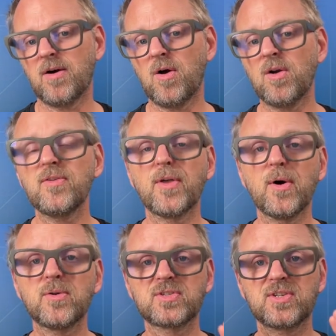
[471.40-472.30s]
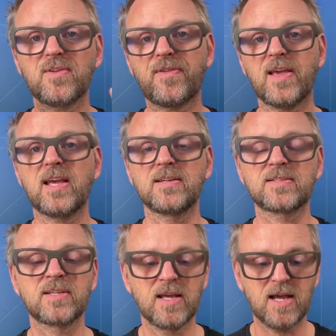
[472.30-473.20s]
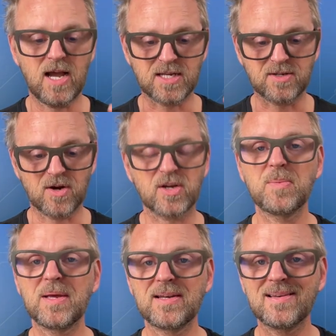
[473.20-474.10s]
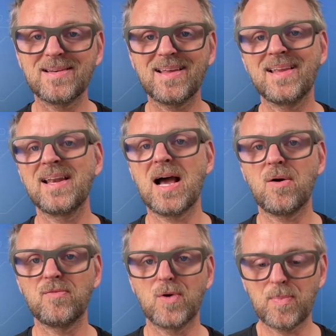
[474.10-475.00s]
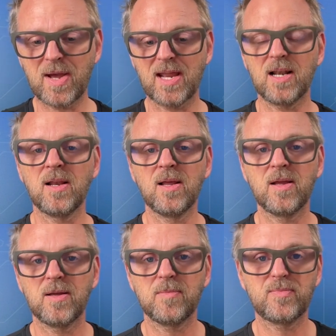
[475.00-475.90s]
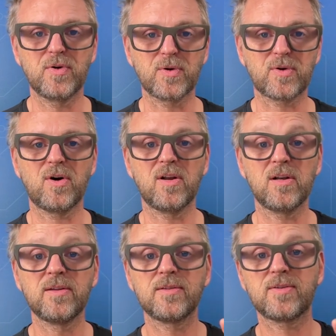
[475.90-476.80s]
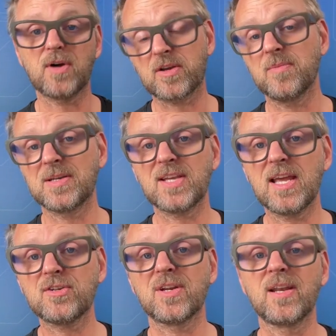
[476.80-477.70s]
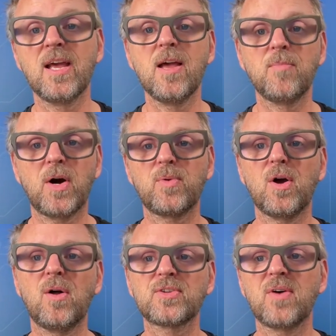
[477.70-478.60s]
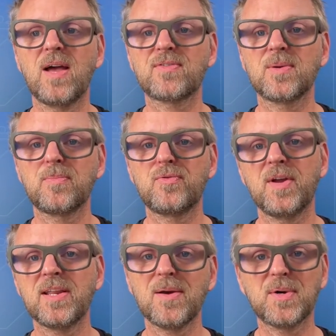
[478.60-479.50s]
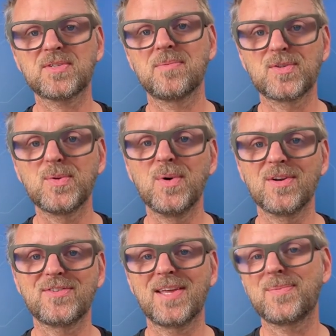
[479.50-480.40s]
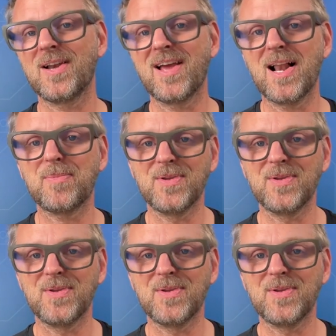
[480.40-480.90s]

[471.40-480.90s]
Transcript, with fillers: all those things are documented in our raw panel protocol documentation. But we also have some pretty awesome tools that will help